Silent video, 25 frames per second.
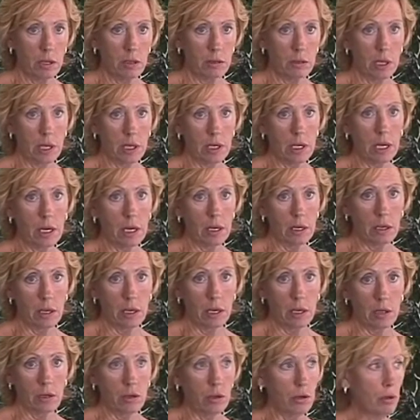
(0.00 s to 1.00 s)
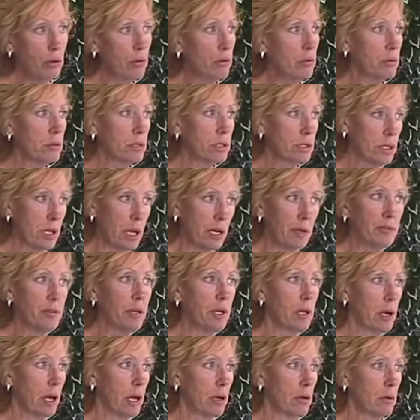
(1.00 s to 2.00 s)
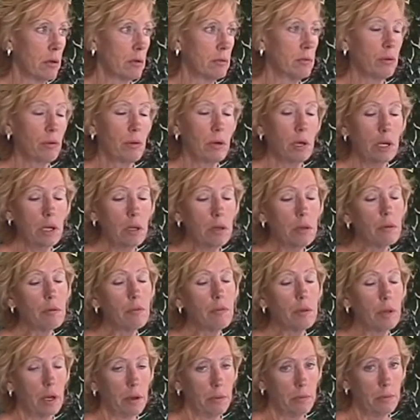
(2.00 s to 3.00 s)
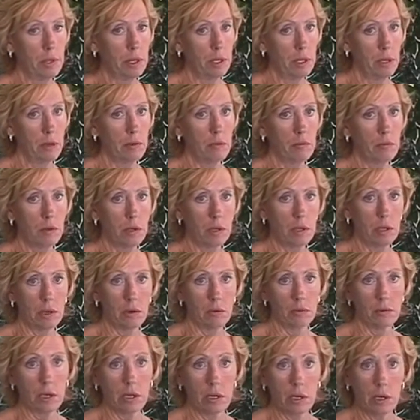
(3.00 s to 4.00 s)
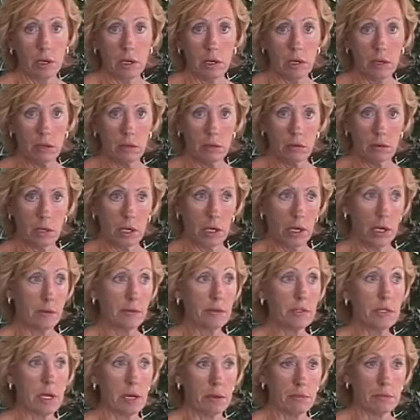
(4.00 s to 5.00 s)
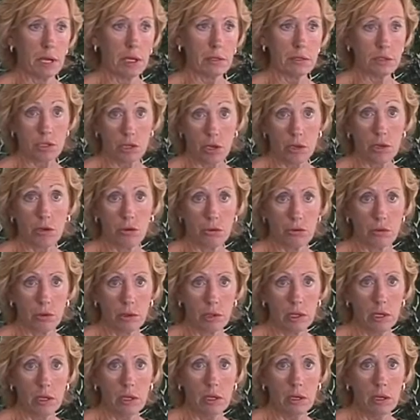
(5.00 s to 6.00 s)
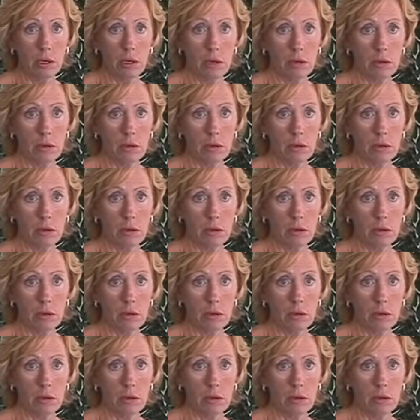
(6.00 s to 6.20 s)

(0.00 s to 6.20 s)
They get a huge safety net underneath of them, that gives them that security